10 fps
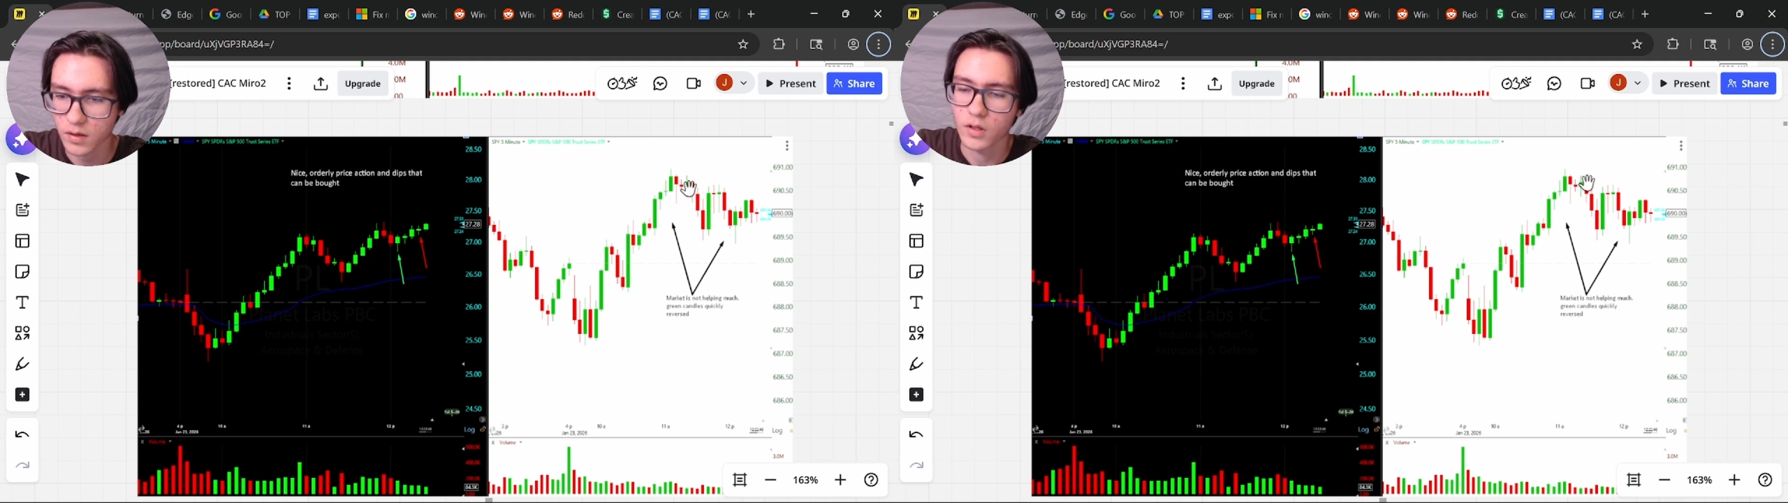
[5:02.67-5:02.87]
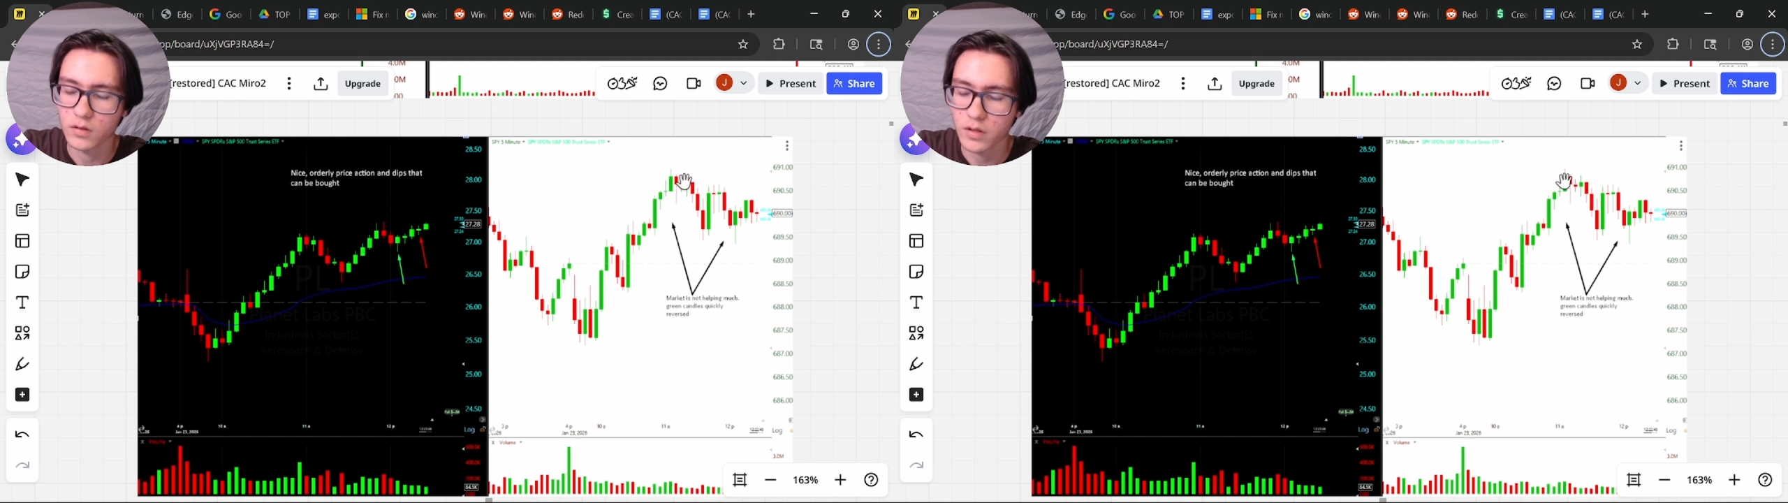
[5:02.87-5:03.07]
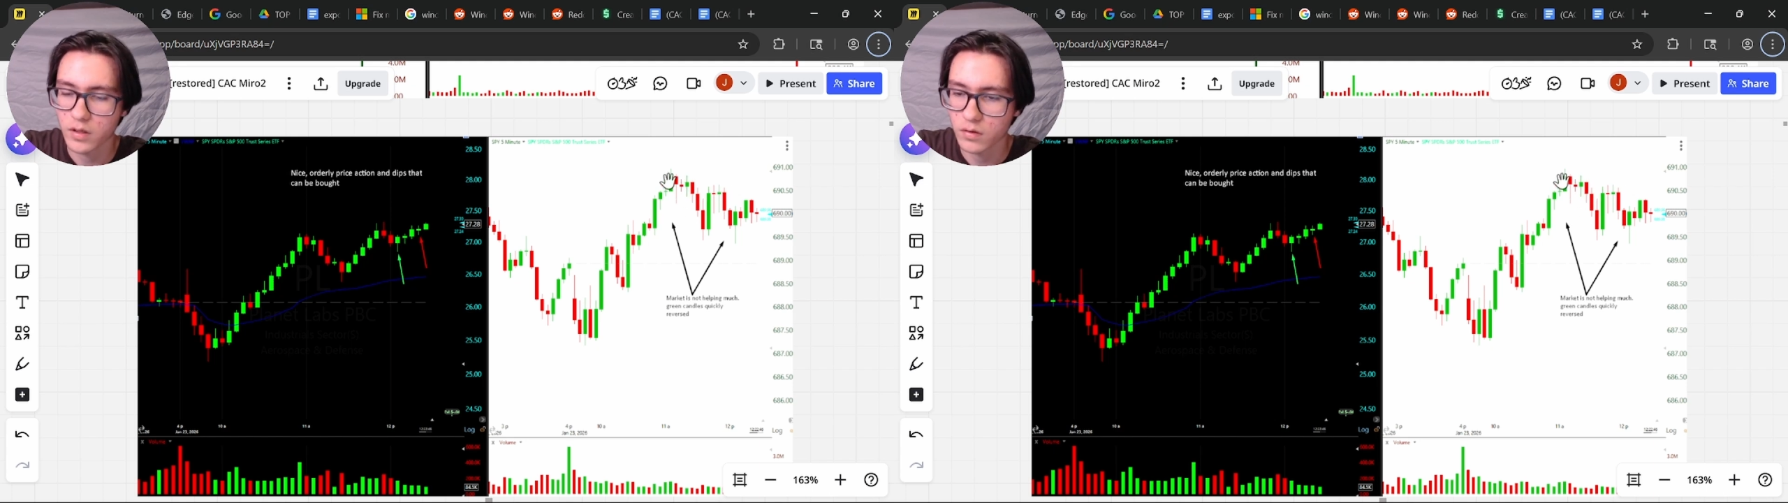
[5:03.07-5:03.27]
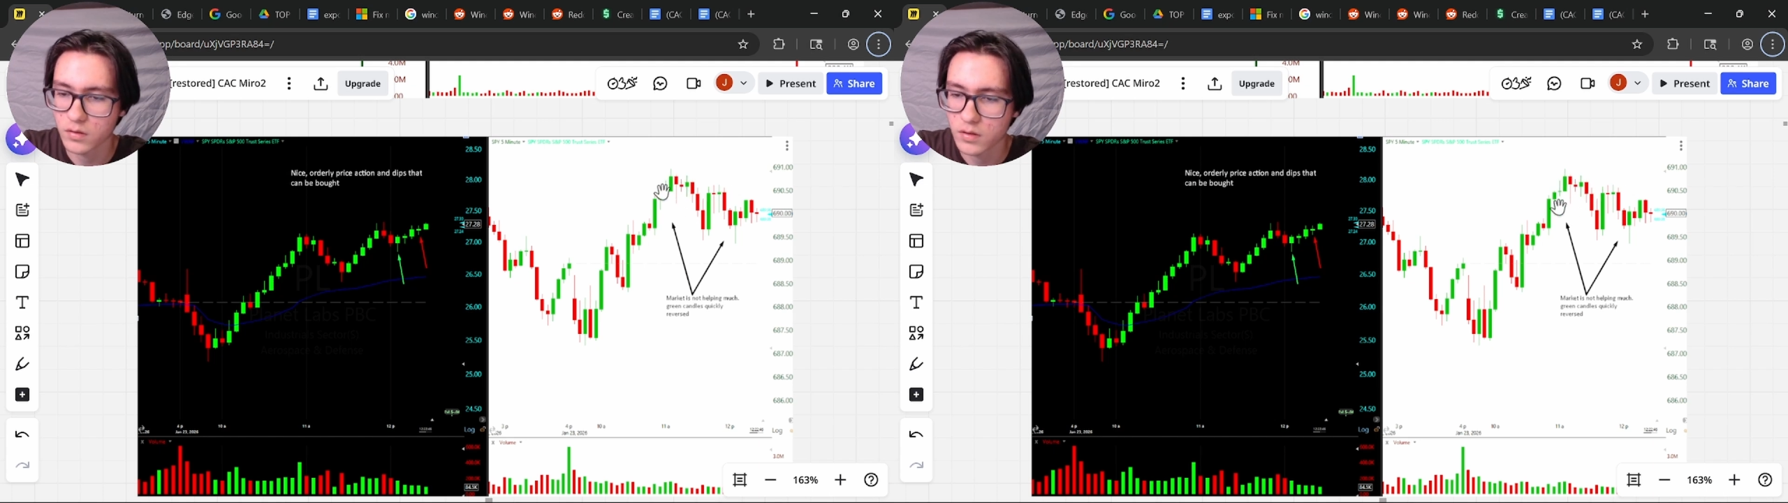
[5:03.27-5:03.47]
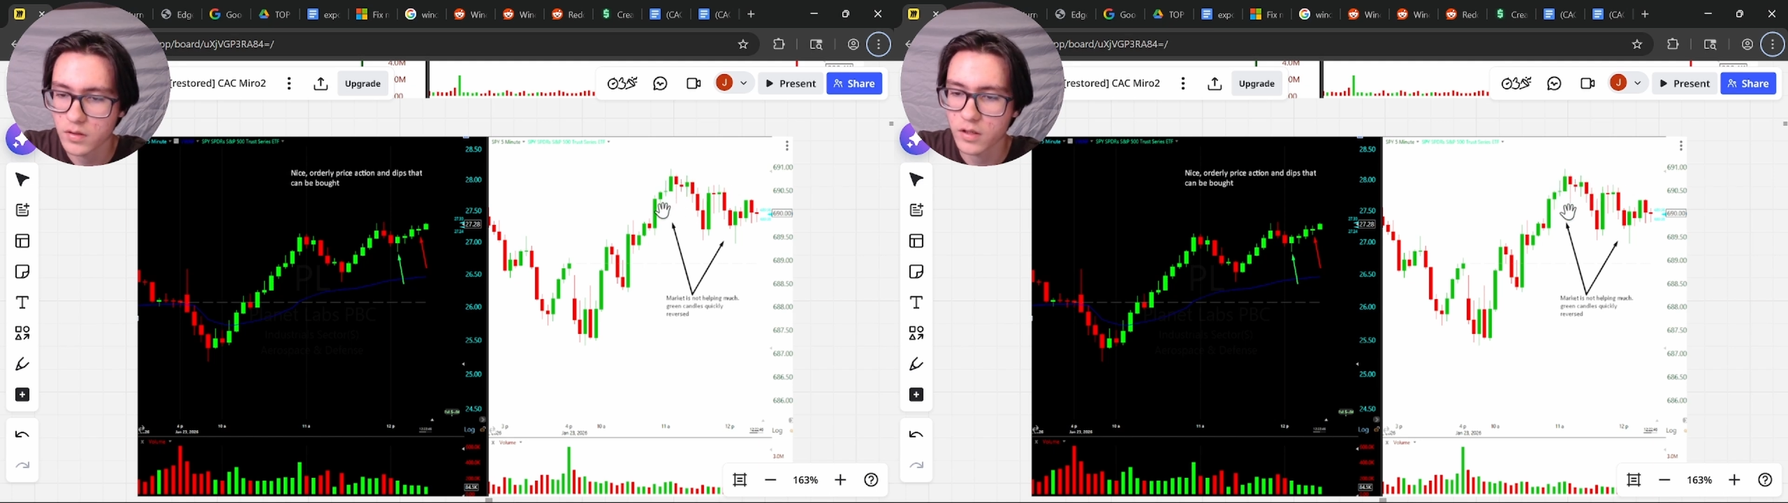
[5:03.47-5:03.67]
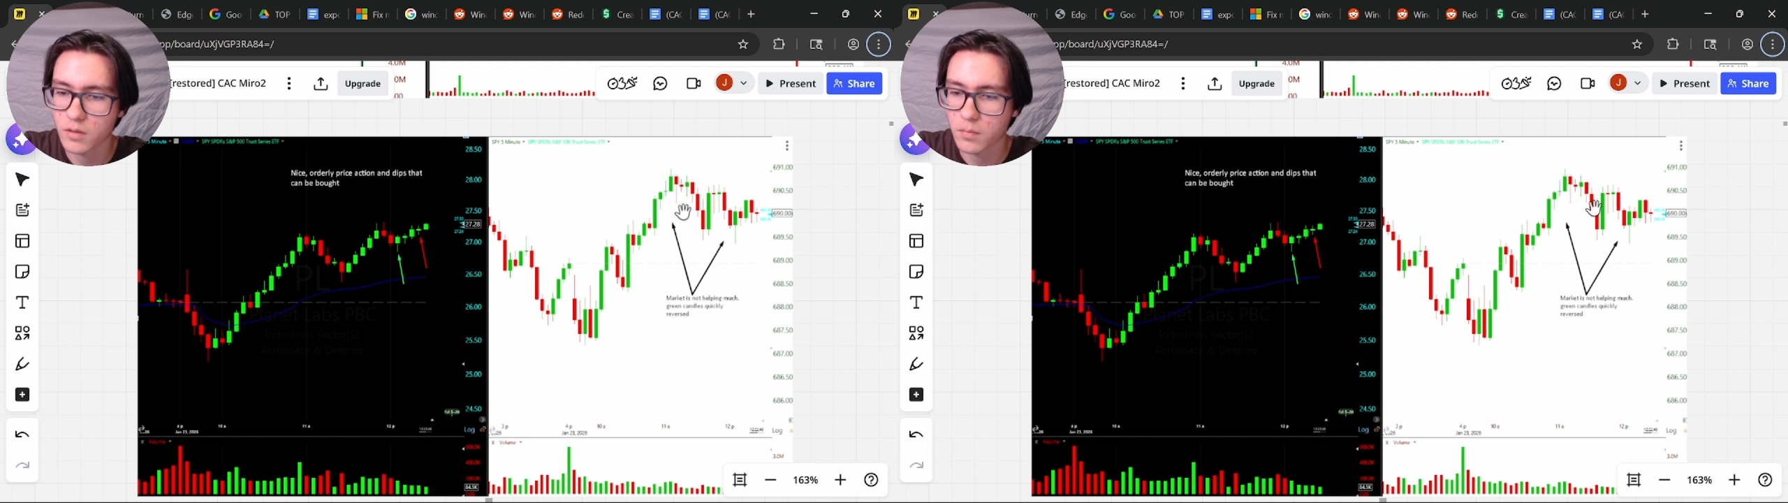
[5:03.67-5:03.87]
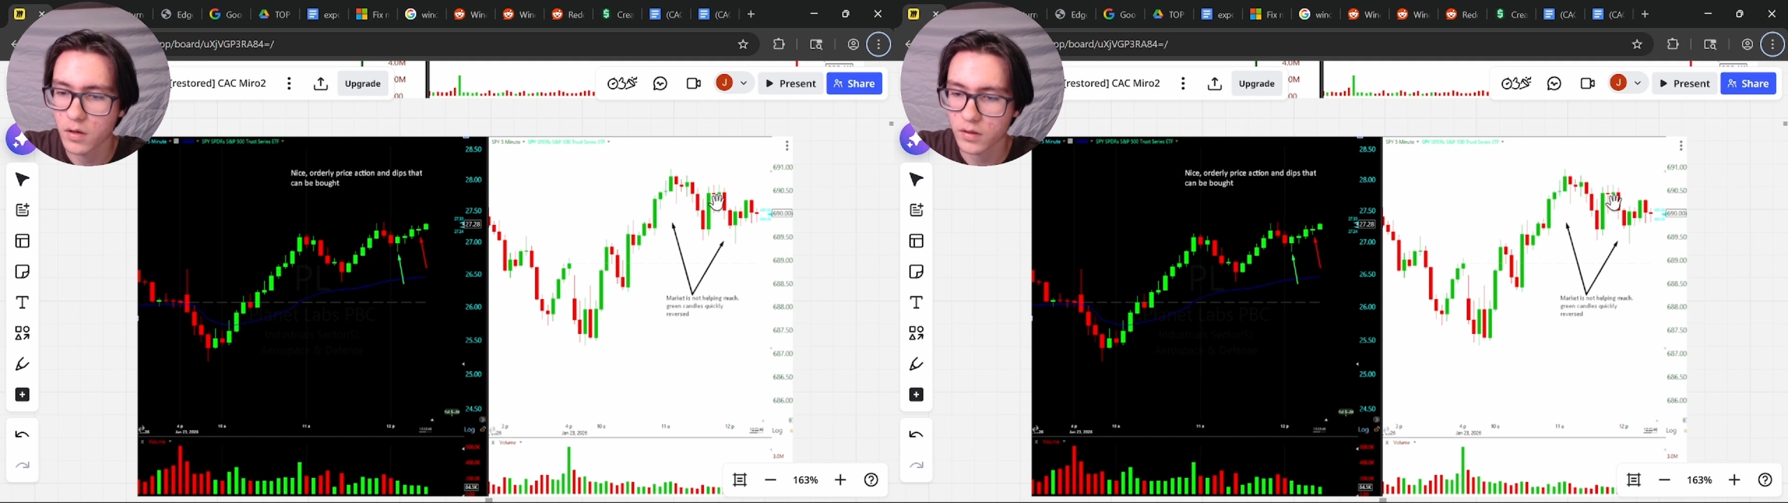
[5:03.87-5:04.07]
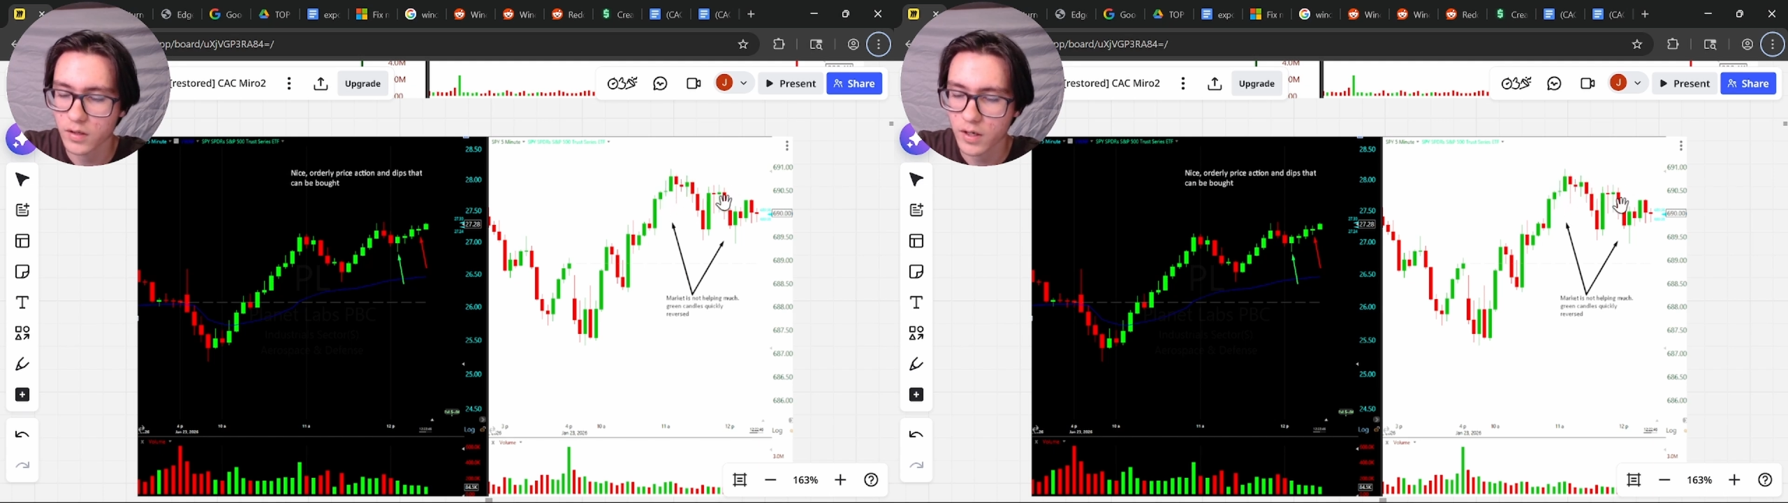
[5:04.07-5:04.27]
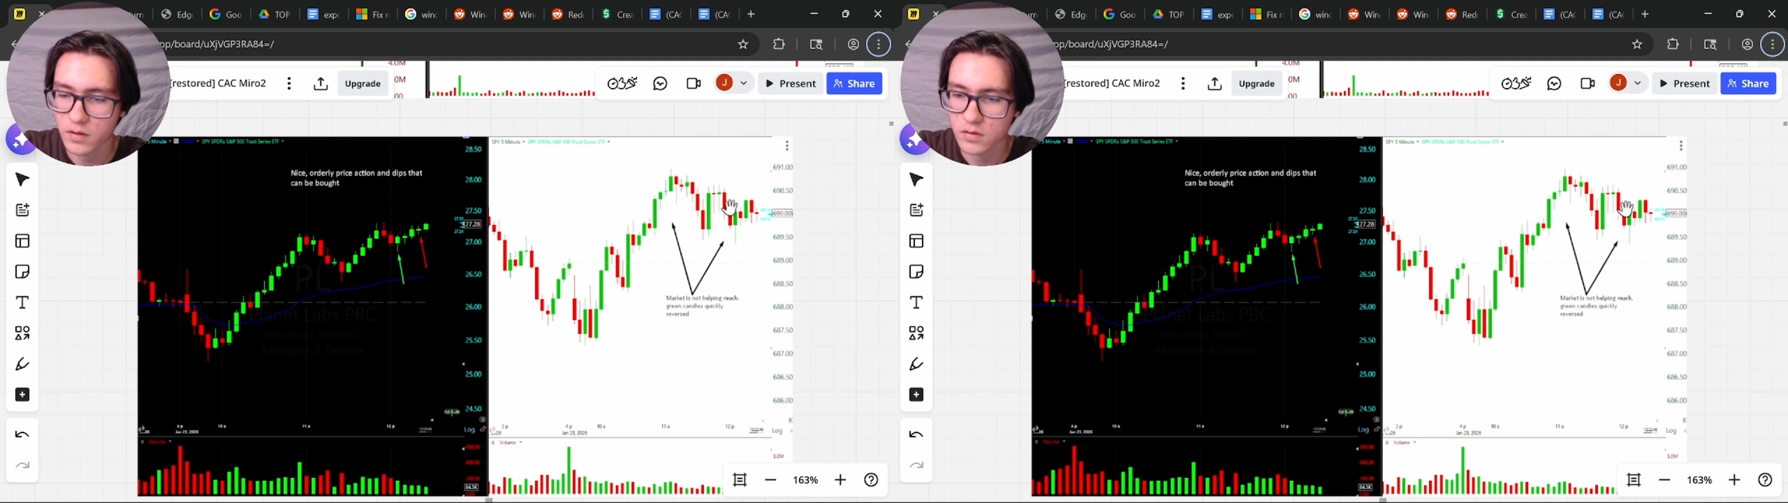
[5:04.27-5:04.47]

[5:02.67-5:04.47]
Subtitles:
and later in the day the market kind